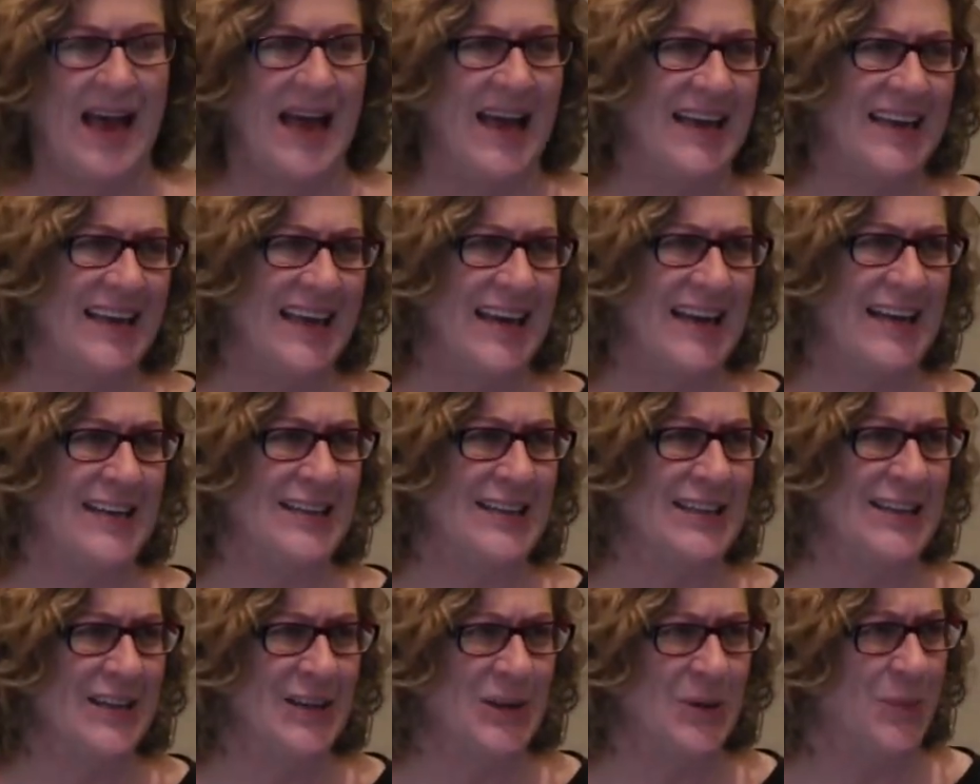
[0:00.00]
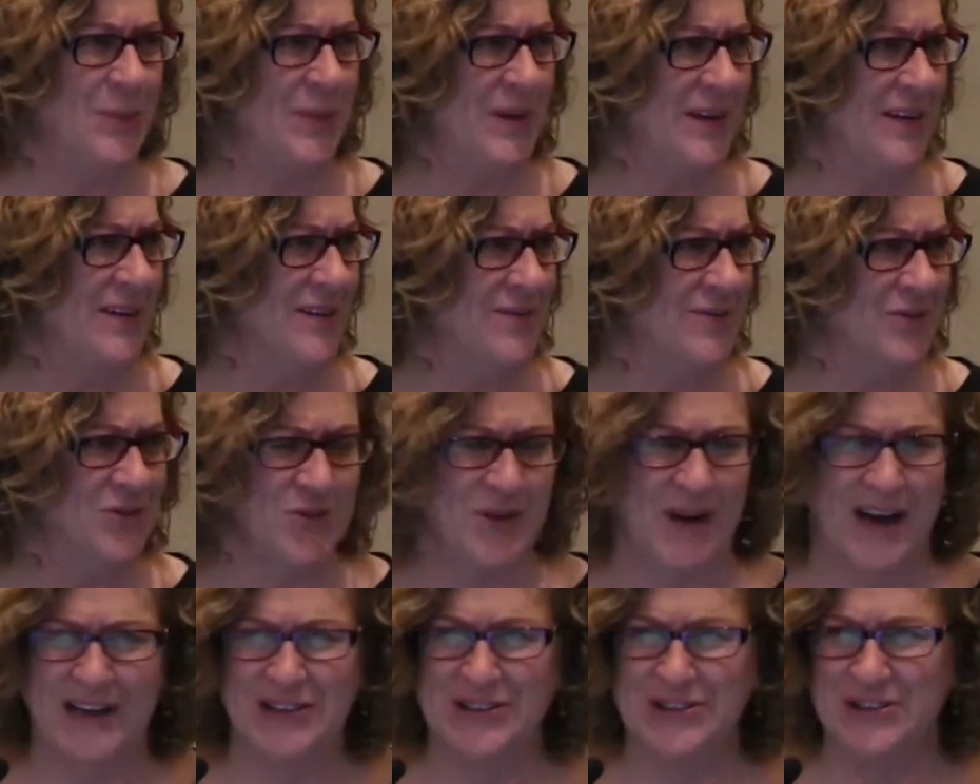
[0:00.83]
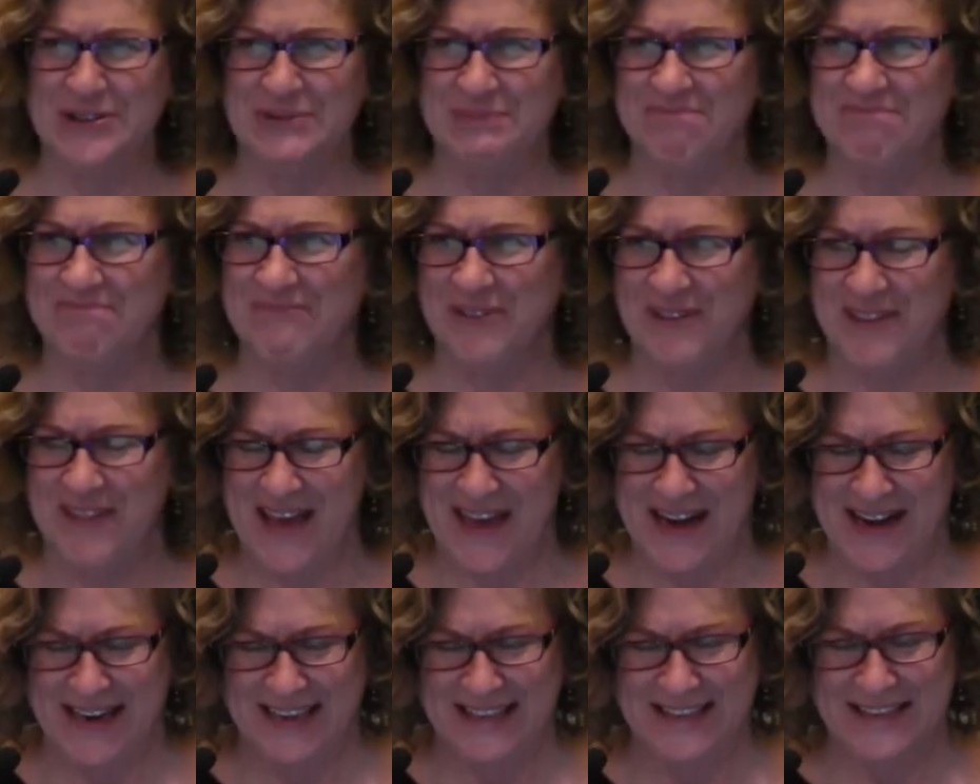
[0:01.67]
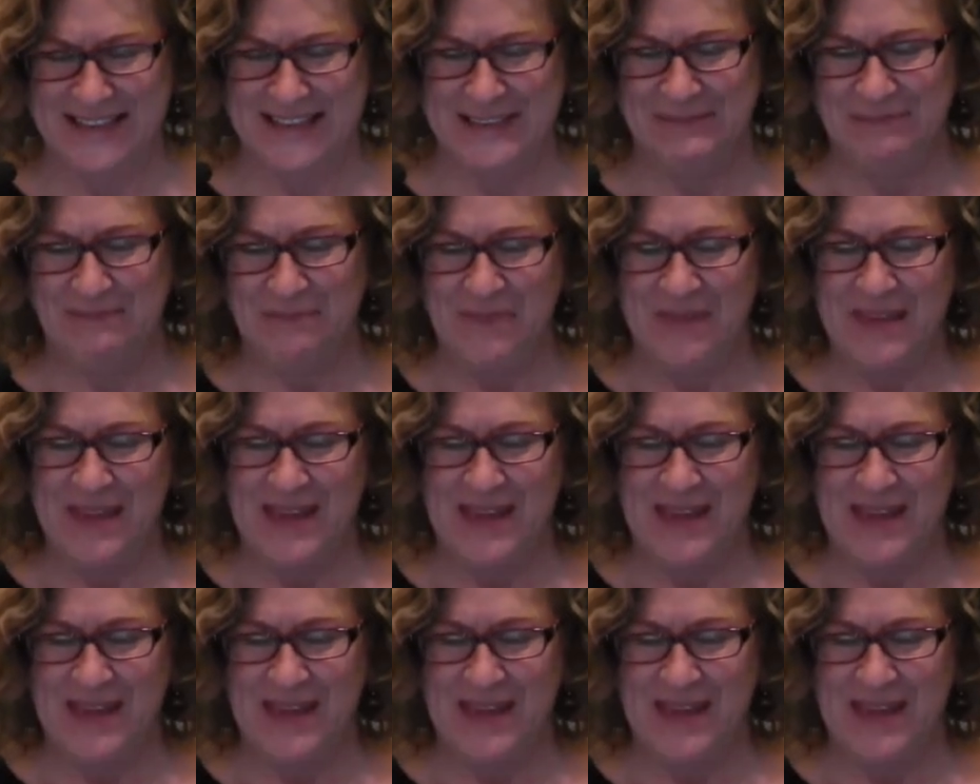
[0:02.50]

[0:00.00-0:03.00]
I got a little bit of traction on that idea.